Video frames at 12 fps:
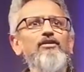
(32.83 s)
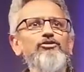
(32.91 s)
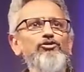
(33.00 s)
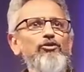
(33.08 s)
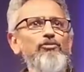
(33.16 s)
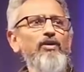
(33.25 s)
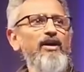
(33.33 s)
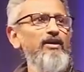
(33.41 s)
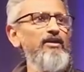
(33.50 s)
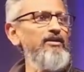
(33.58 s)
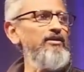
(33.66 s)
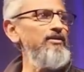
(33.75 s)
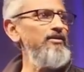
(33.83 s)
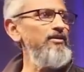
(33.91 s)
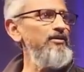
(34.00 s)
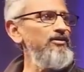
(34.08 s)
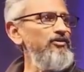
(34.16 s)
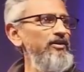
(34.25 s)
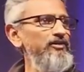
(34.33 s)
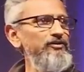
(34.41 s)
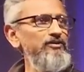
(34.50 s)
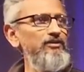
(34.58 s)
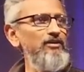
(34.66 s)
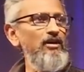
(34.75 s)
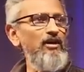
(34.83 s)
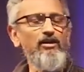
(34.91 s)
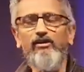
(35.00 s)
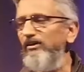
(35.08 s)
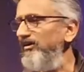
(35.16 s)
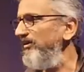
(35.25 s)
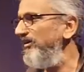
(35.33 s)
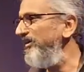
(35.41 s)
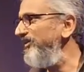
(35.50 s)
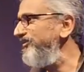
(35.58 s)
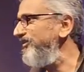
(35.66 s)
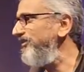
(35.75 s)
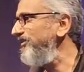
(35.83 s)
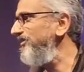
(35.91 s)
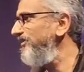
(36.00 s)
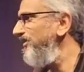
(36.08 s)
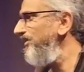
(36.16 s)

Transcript: shown by Chris, Ari, Nisa,